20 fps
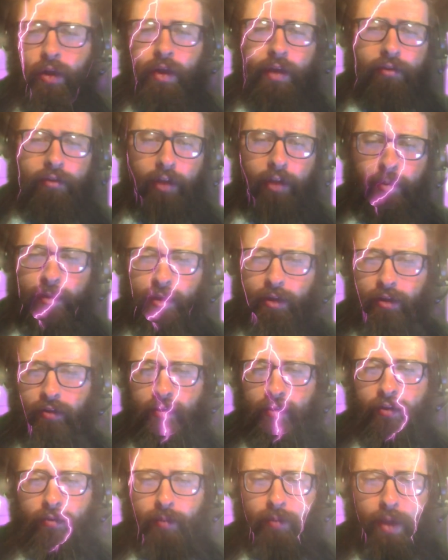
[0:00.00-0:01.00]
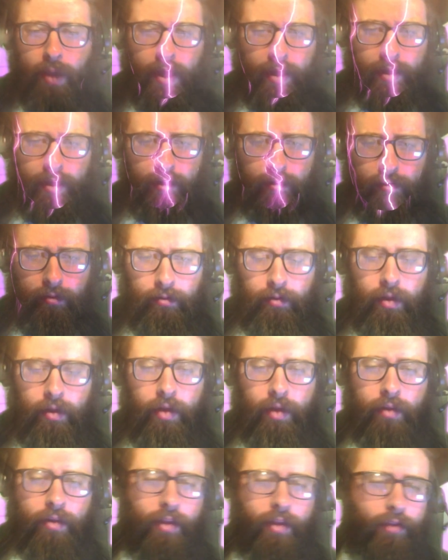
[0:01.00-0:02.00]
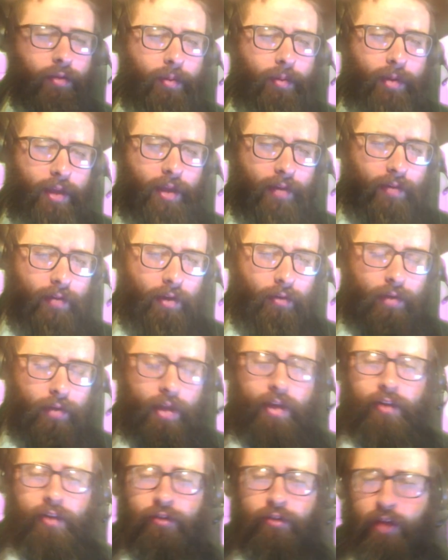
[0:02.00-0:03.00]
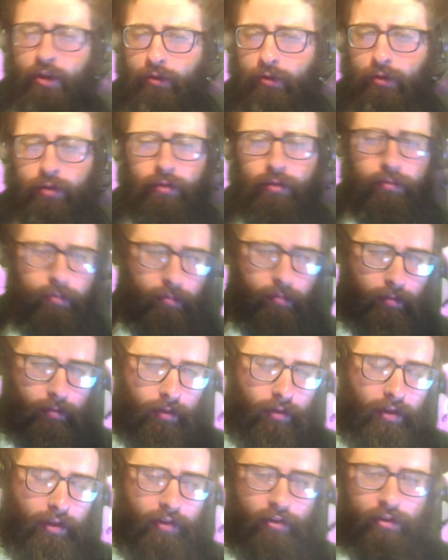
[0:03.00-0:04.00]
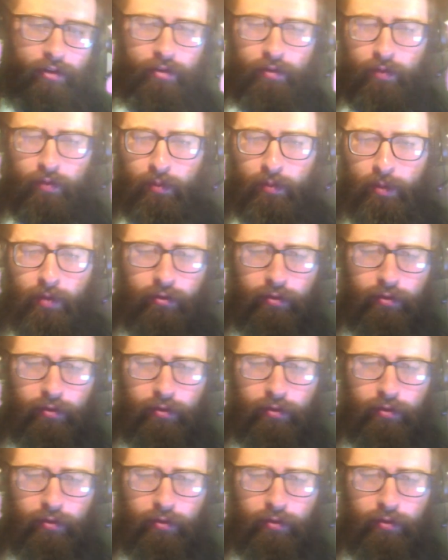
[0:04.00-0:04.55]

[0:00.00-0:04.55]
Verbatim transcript: It's all because of this packet that the Rebbe gave out, and in general, the teachings of the Baj